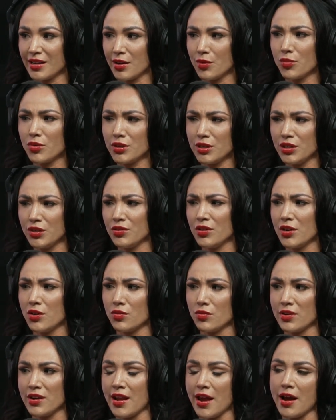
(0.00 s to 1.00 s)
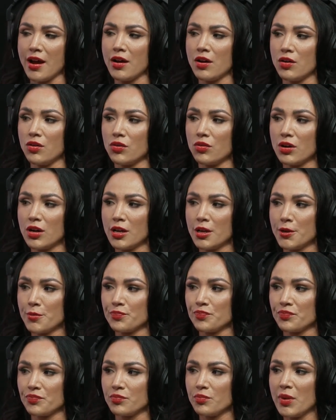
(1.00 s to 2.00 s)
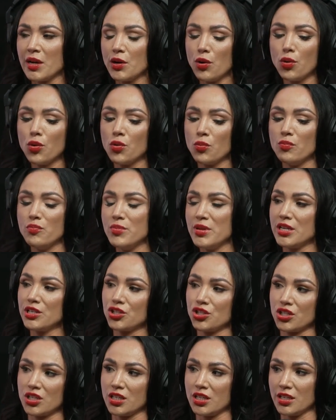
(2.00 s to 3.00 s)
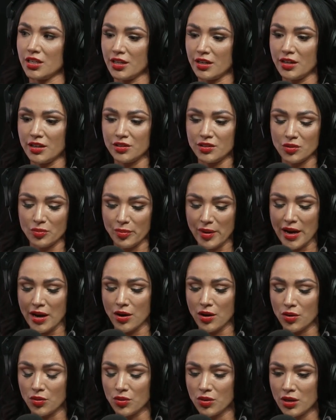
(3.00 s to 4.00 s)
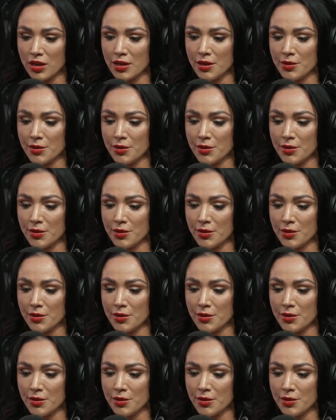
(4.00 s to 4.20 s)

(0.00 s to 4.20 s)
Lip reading: And what do you know? Now, my whole mission is about